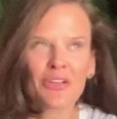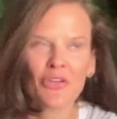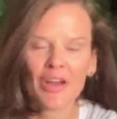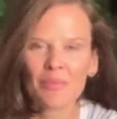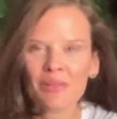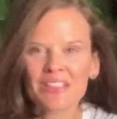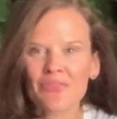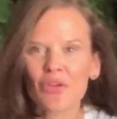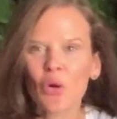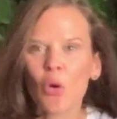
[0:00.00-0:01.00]
incredibly
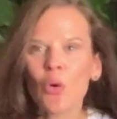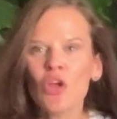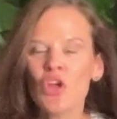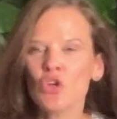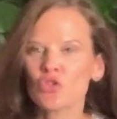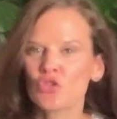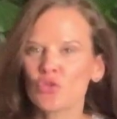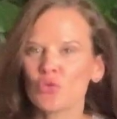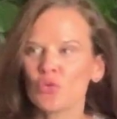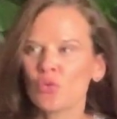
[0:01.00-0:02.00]
difficult
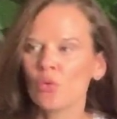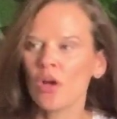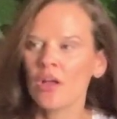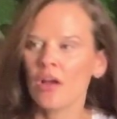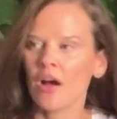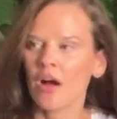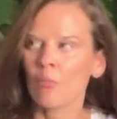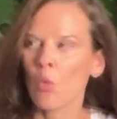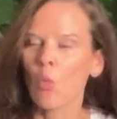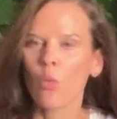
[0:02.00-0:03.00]
to
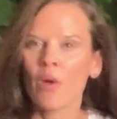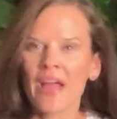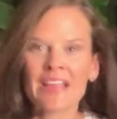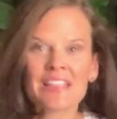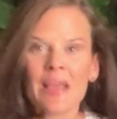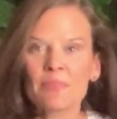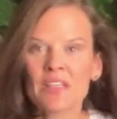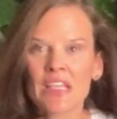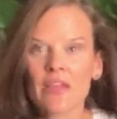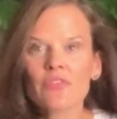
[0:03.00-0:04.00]
um,
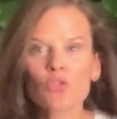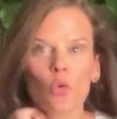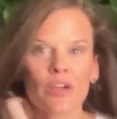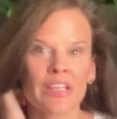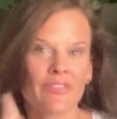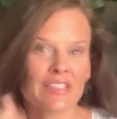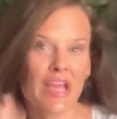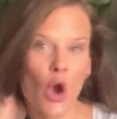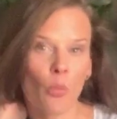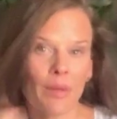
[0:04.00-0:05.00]
accept gifts or even
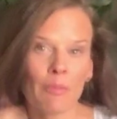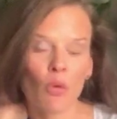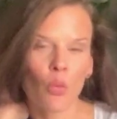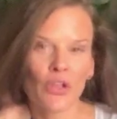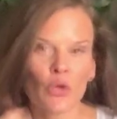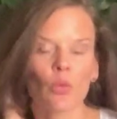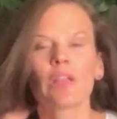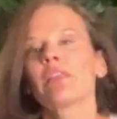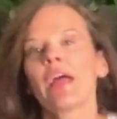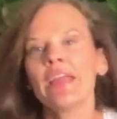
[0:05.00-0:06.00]
tell people what you
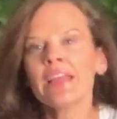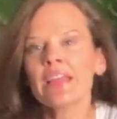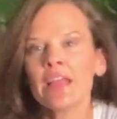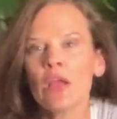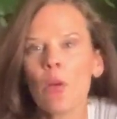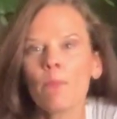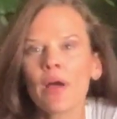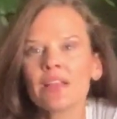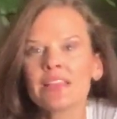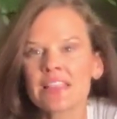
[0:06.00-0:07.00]
would like.
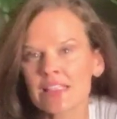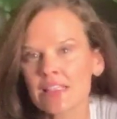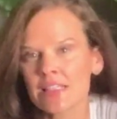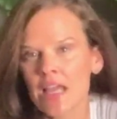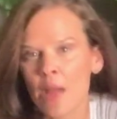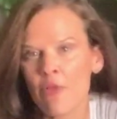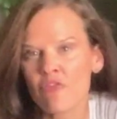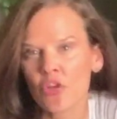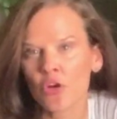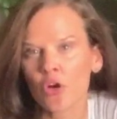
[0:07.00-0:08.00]
But this is a time of
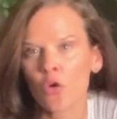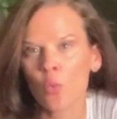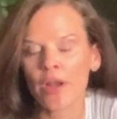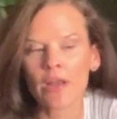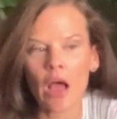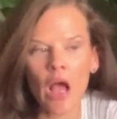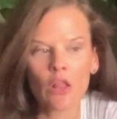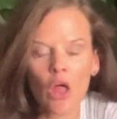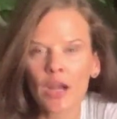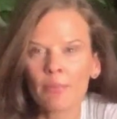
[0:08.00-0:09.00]
year when a
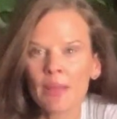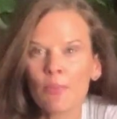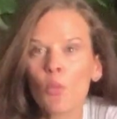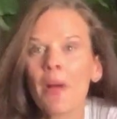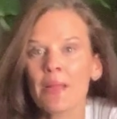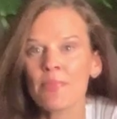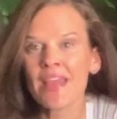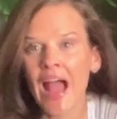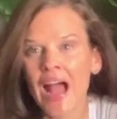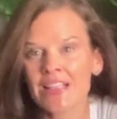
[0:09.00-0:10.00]
lot of people might
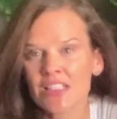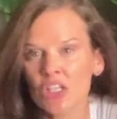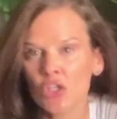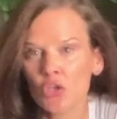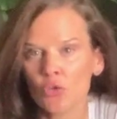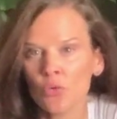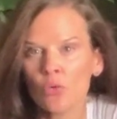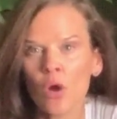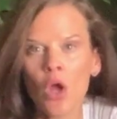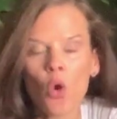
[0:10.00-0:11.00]
be asking you